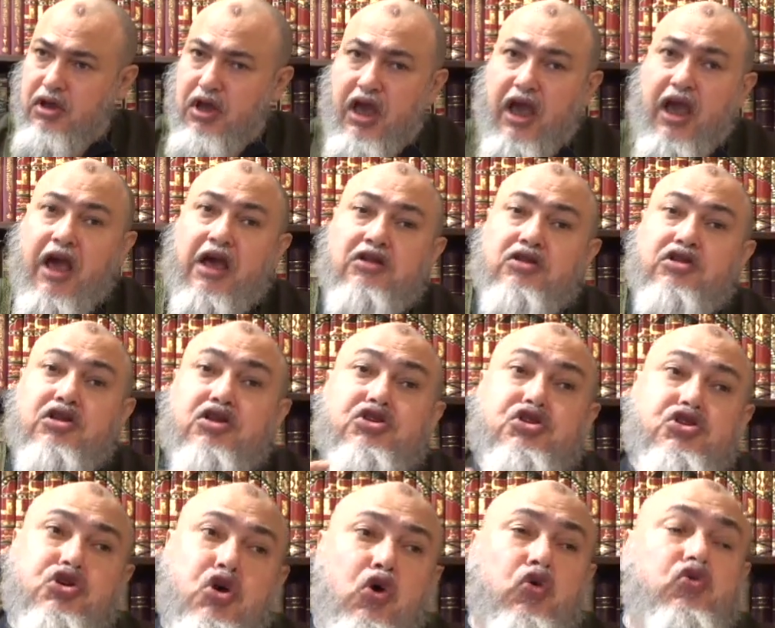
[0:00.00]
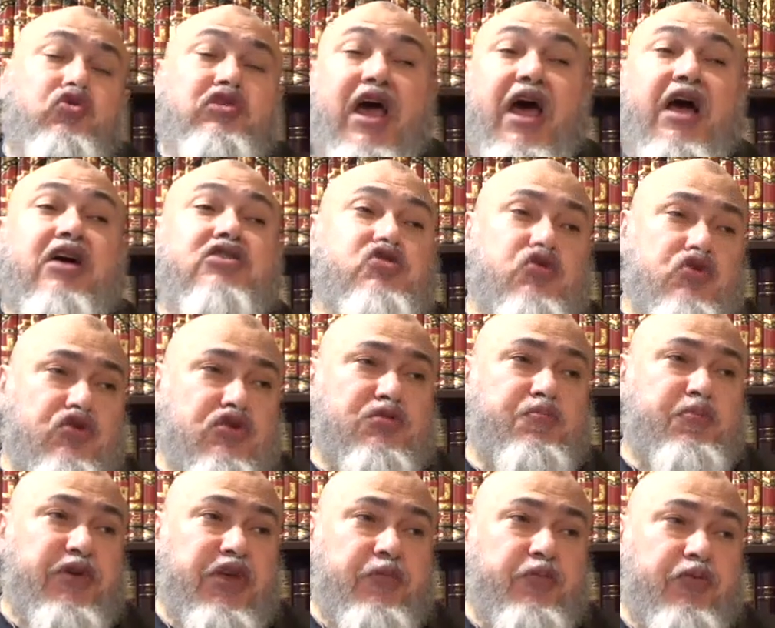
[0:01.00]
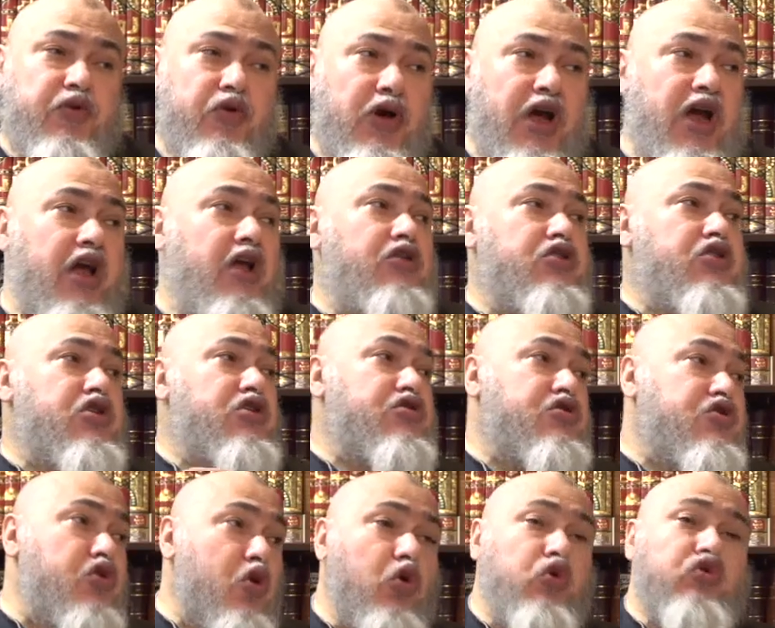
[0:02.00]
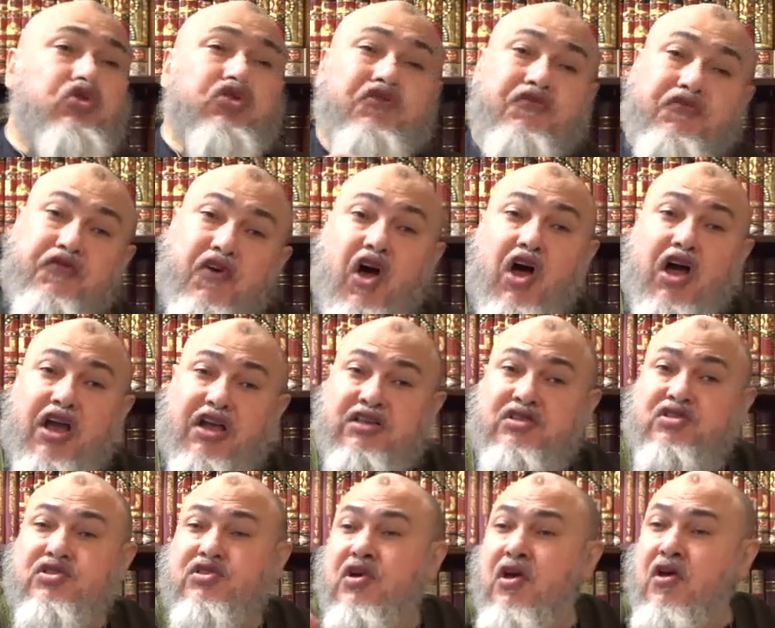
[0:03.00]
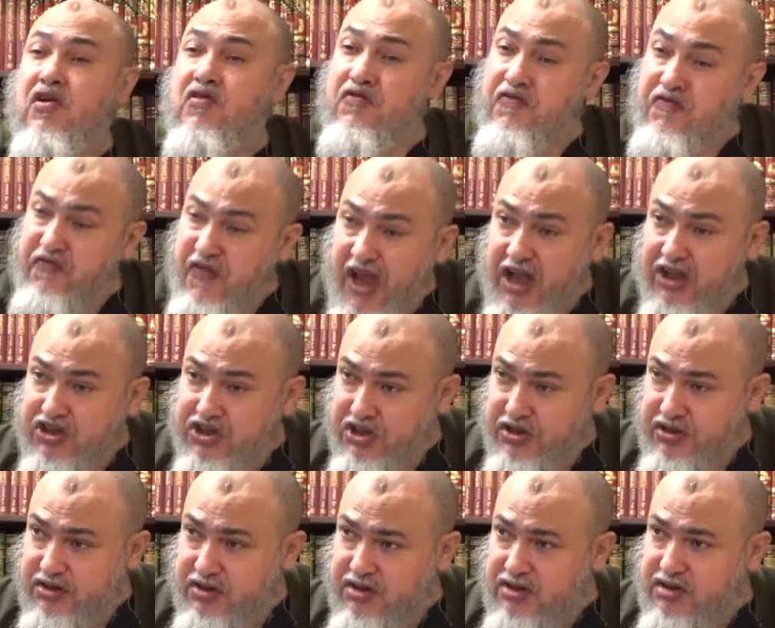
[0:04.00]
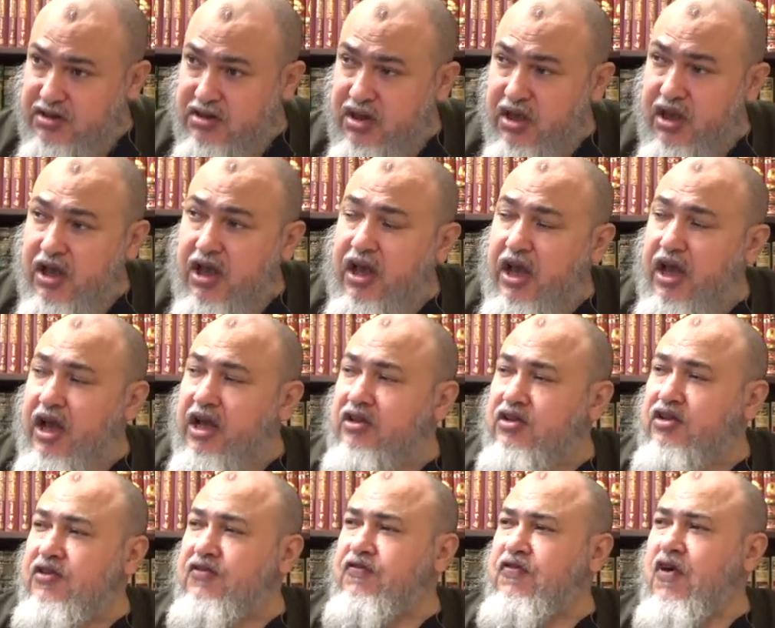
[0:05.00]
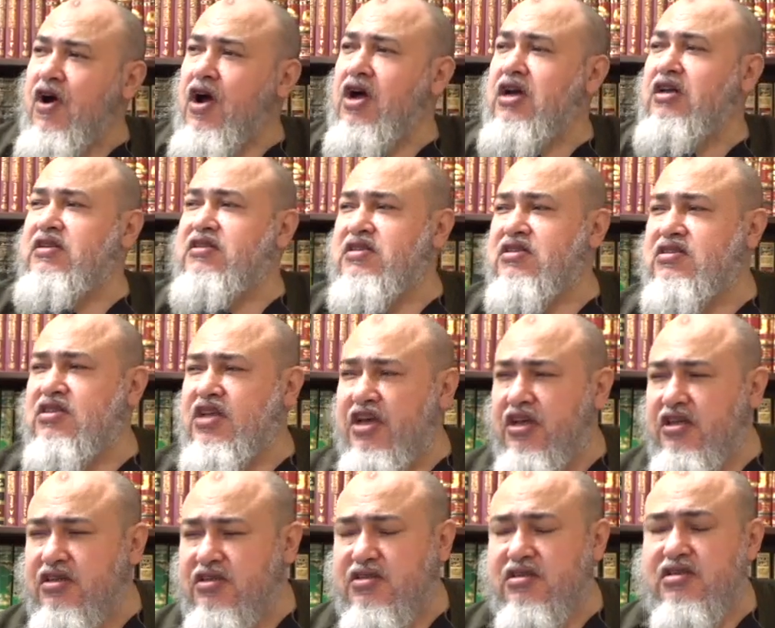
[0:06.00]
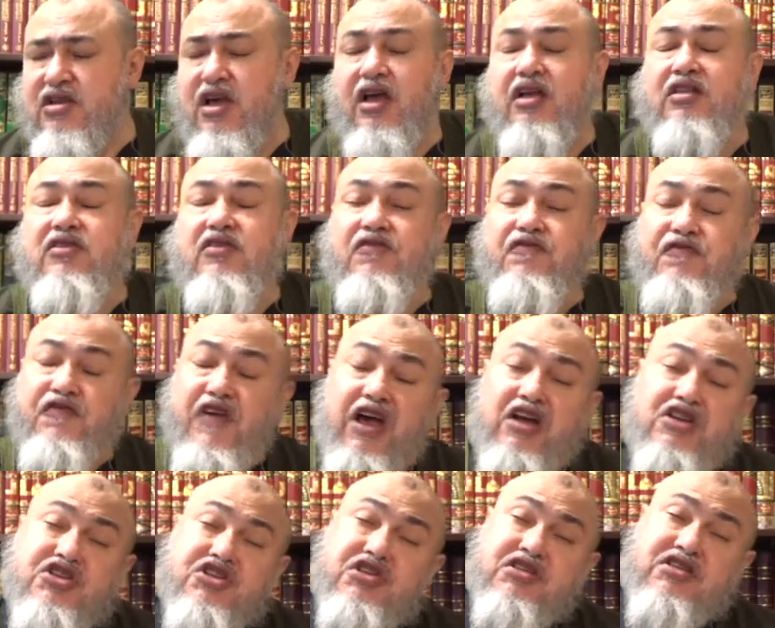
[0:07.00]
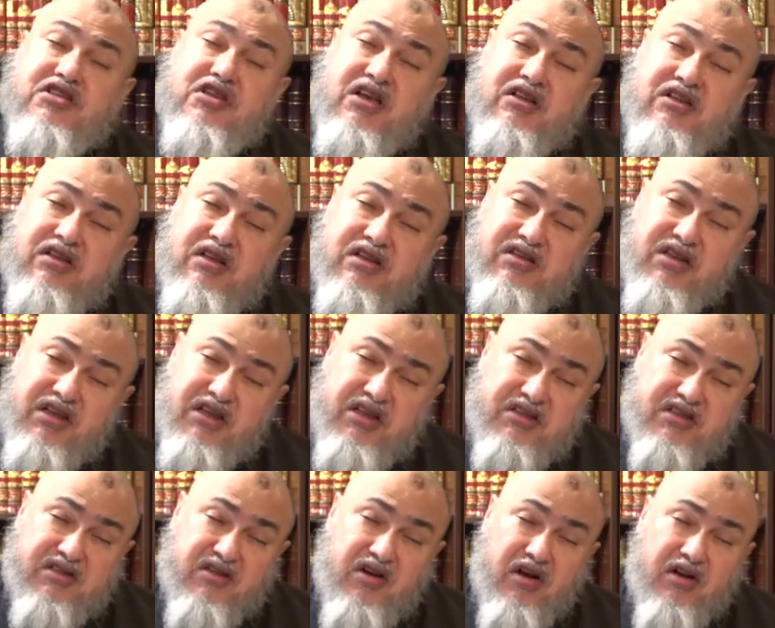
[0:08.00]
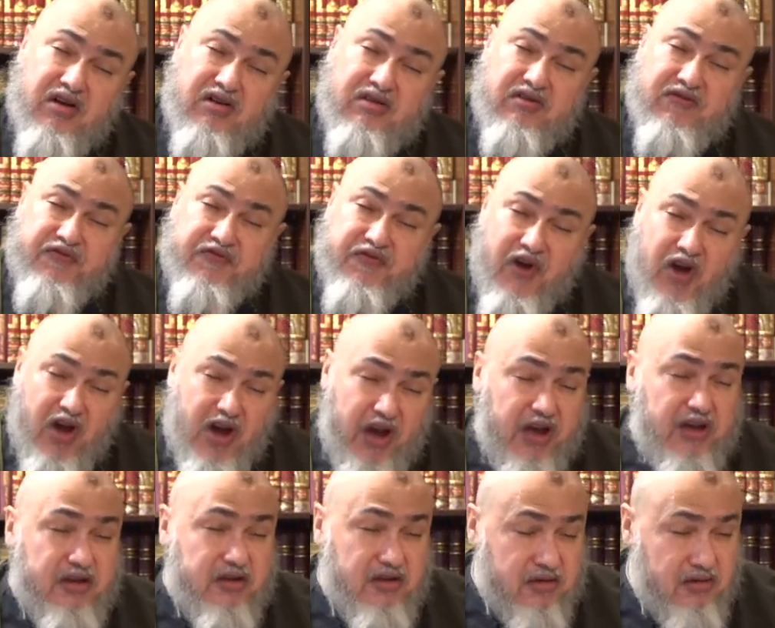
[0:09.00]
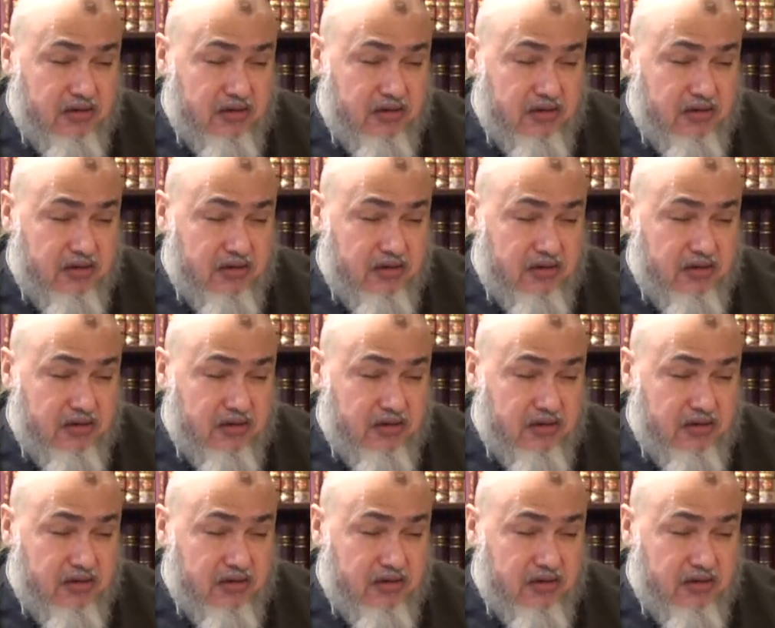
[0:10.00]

and the show dazzles people, and the show defines fashions, and defines tastes, and the fashions and the tastes are defined,